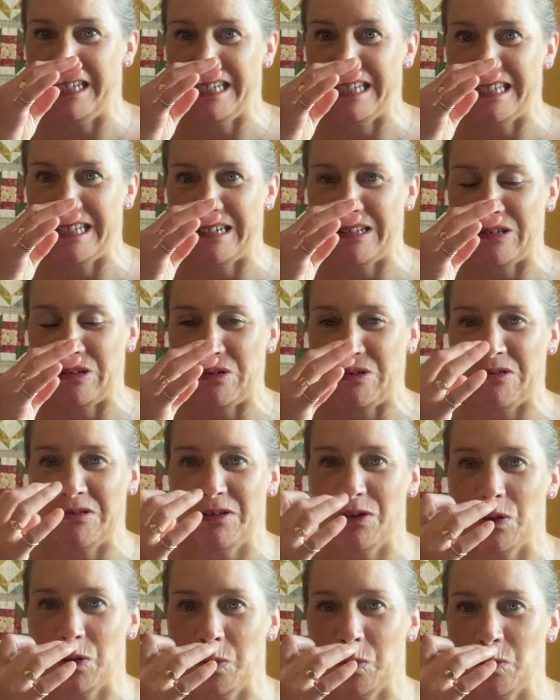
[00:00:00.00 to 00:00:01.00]
She said, I saw
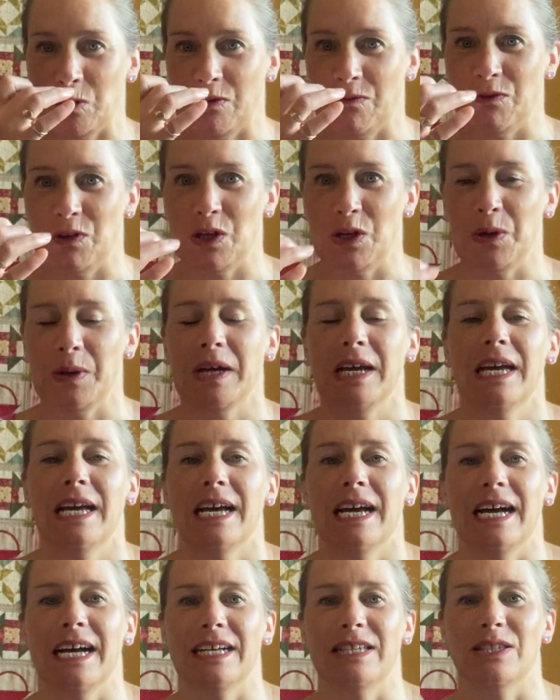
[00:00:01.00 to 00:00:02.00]
it, thought of you,
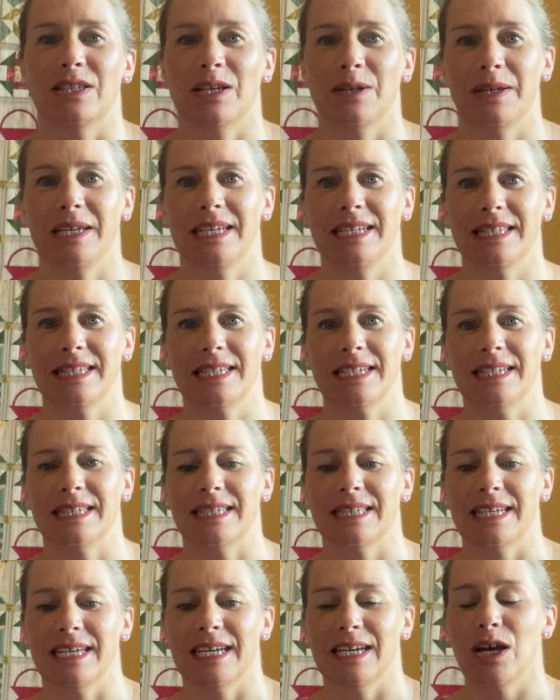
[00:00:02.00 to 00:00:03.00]
and so he sits
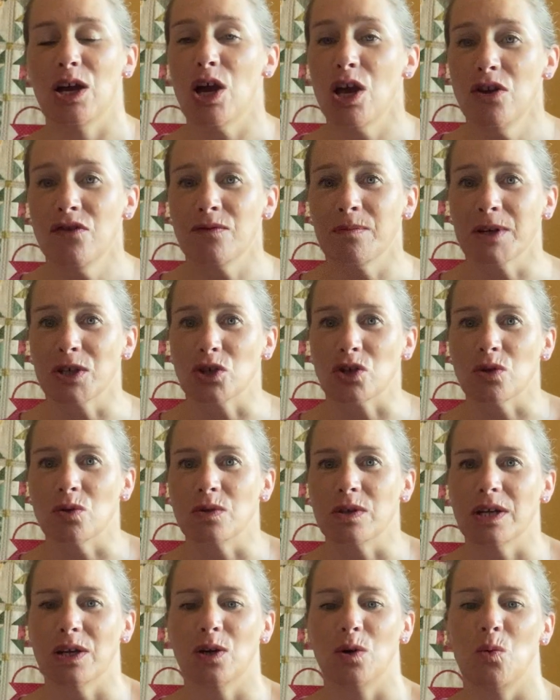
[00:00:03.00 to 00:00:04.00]
there over my
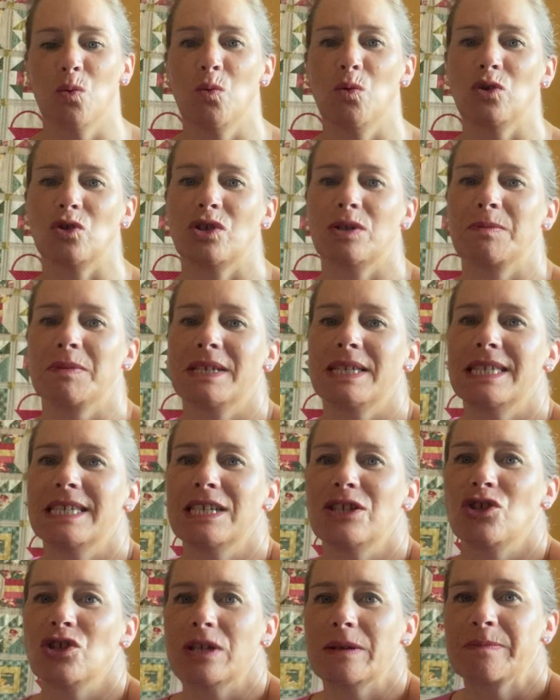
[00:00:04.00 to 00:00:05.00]
shoulder watching my
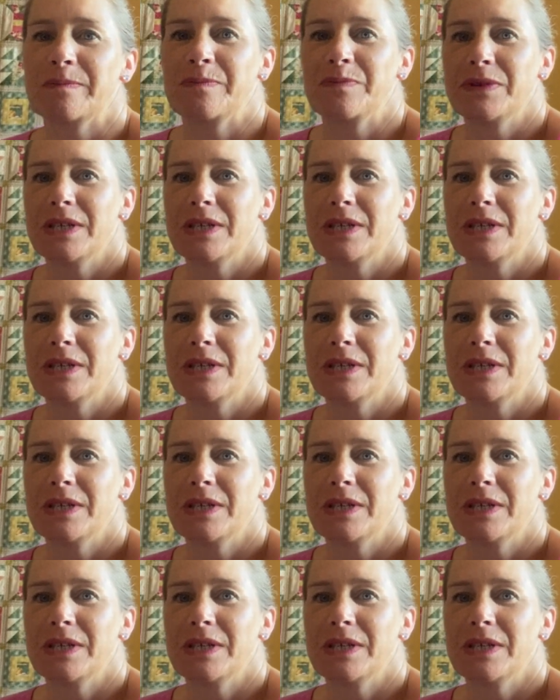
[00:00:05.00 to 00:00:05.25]
stitching.